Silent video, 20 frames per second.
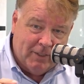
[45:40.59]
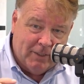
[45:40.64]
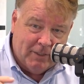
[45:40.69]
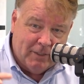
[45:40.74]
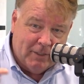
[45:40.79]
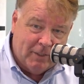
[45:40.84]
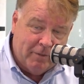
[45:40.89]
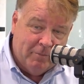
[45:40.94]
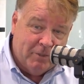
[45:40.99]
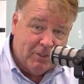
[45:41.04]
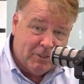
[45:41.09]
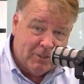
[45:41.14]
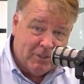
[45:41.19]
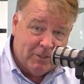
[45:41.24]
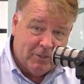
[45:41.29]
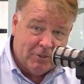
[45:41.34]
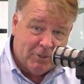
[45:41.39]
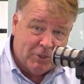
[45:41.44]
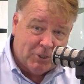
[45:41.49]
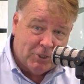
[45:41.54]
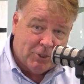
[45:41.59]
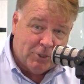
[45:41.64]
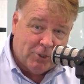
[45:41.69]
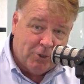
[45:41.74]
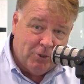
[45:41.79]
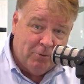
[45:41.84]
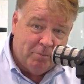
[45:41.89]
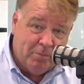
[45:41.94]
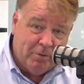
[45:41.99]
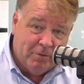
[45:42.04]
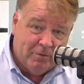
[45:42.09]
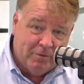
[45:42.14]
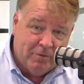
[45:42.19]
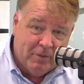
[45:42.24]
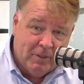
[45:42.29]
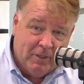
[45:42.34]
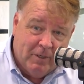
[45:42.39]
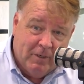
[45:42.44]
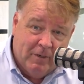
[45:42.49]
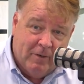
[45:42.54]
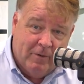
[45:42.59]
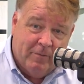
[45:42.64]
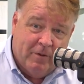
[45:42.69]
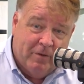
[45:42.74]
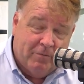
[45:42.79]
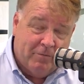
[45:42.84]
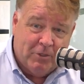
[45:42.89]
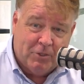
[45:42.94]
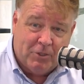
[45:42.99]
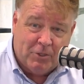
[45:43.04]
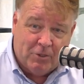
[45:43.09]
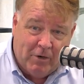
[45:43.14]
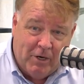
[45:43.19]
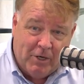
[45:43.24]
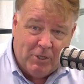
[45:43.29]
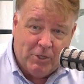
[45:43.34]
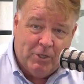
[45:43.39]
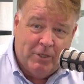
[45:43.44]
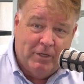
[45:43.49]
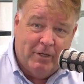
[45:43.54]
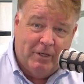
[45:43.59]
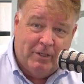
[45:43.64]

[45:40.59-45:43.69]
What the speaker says: that limits their scope of discretion,